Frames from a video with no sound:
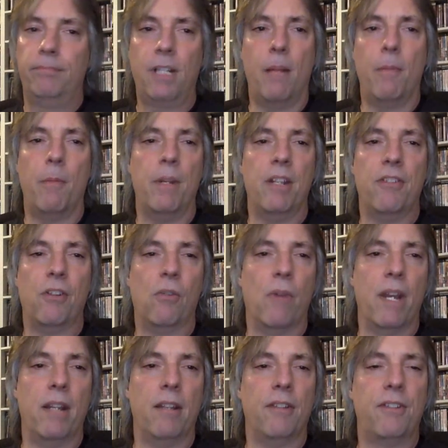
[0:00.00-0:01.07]
couple minutes of
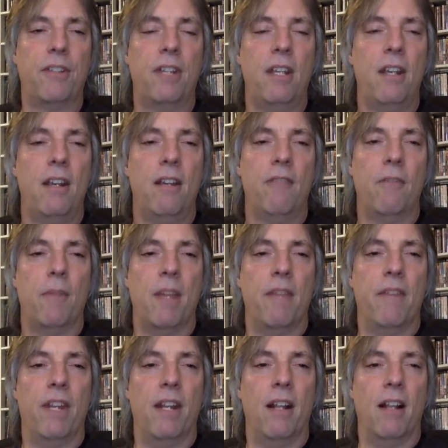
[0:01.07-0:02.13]
greatness from the
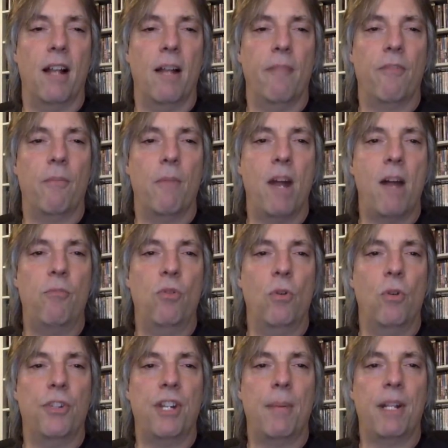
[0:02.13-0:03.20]
Heaven and Hell album. From Mob
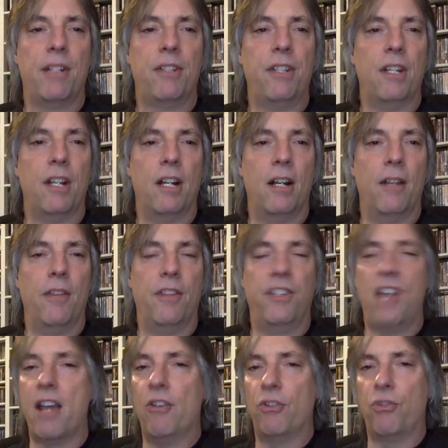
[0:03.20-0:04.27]
Rules, how about uh, the
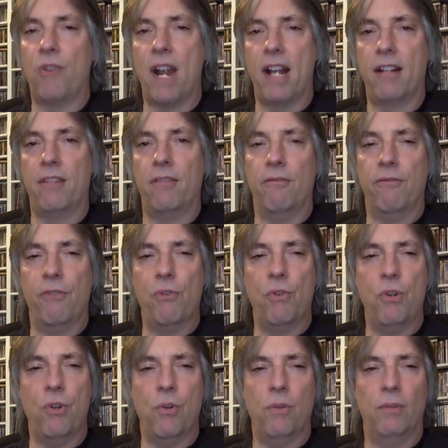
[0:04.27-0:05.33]
title track,
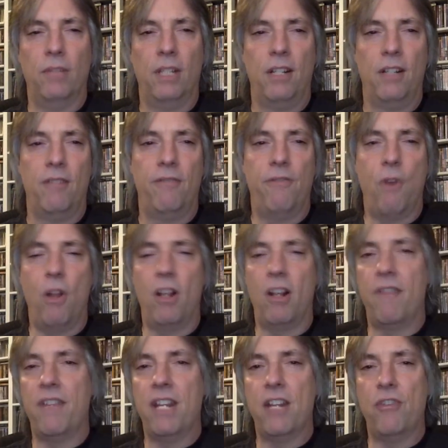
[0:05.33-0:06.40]
Voodoo, Falling
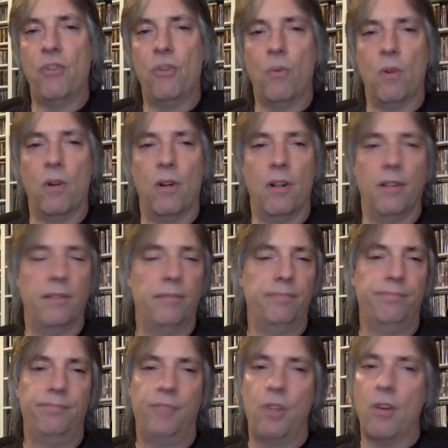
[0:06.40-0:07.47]
Off the Edge of the World,
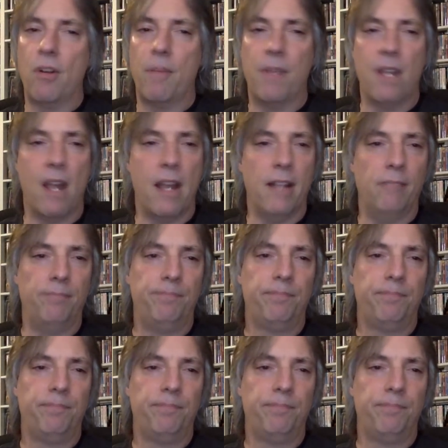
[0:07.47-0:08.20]
Turn Up the Night.